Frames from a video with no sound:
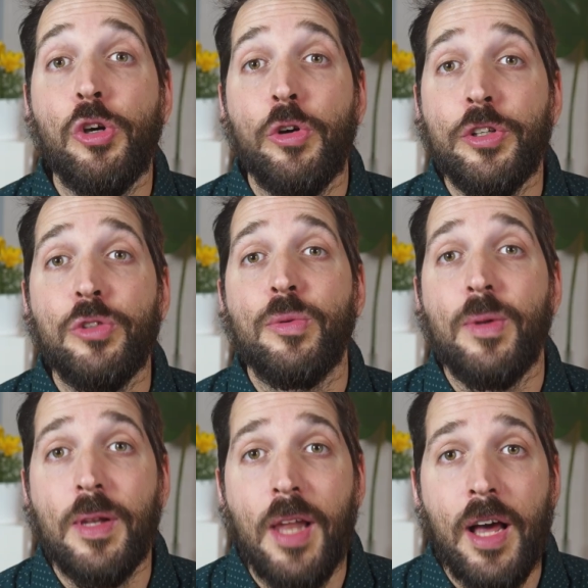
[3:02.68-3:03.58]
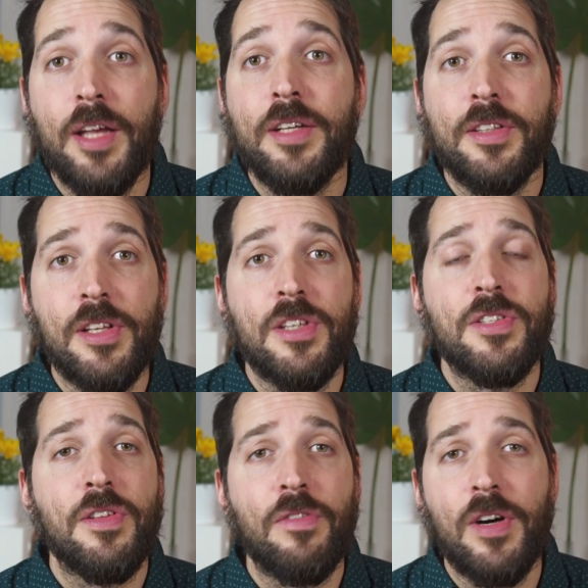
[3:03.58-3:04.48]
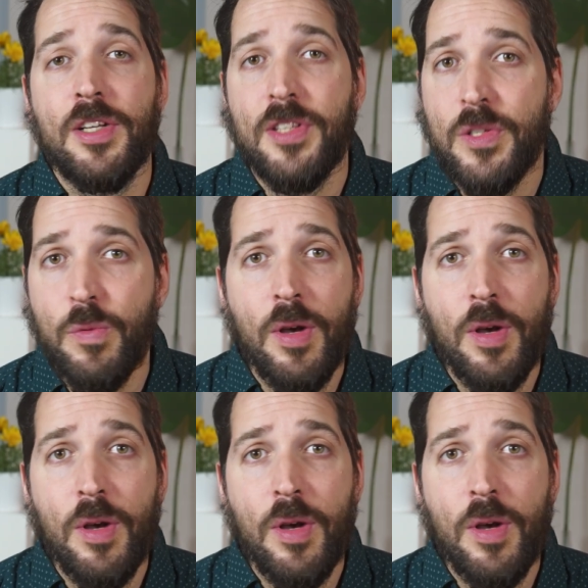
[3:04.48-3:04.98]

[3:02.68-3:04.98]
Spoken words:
going to like this device as